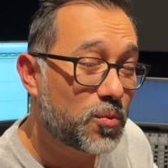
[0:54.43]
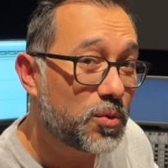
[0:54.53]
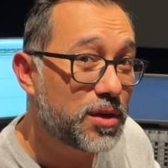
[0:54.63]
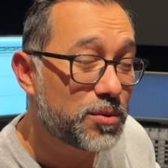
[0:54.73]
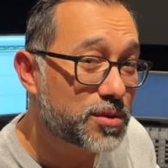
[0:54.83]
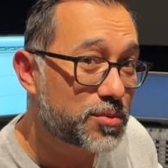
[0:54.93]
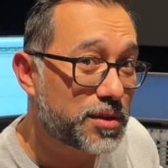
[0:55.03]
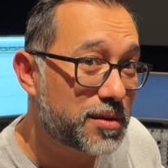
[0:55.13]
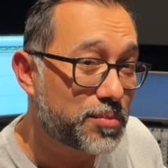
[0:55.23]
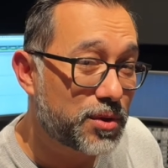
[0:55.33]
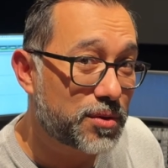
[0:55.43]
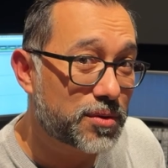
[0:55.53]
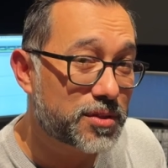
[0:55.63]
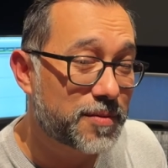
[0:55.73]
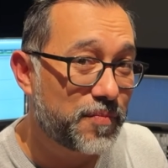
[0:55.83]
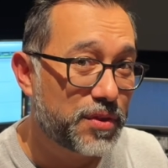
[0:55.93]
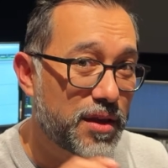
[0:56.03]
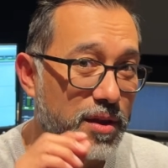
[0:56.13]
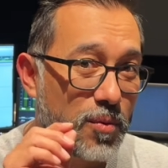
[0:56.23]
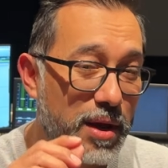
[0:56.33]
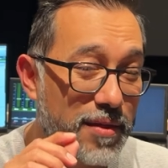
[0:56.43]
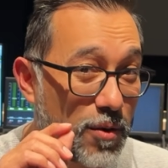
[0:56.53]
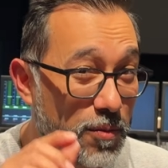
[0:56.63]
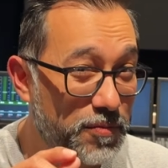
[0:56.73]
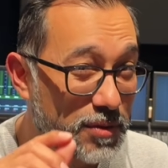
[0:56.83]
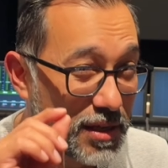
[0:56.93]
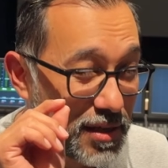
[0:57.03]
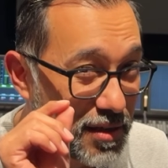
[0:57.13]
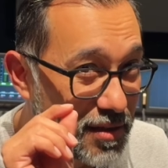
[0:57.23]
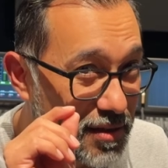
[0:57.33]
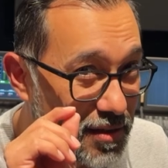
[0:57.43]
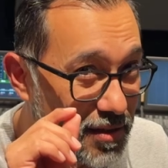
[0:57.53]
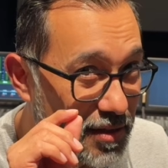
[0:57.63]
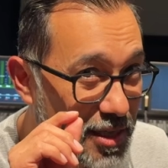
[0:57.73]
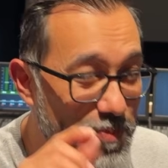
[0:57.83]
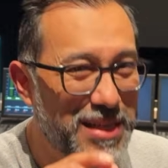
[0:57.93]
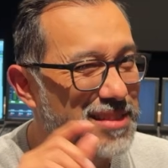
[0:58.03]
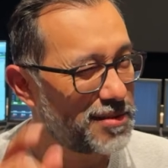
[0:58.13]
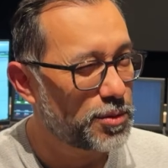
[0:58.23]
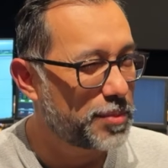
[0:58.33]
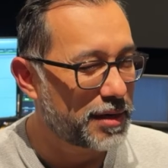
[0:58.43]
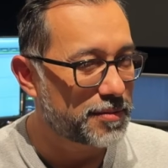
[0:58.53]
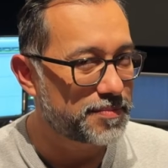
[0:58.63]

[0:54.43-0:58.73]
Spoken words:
we use three computers in a way that hopefully explains it a little better.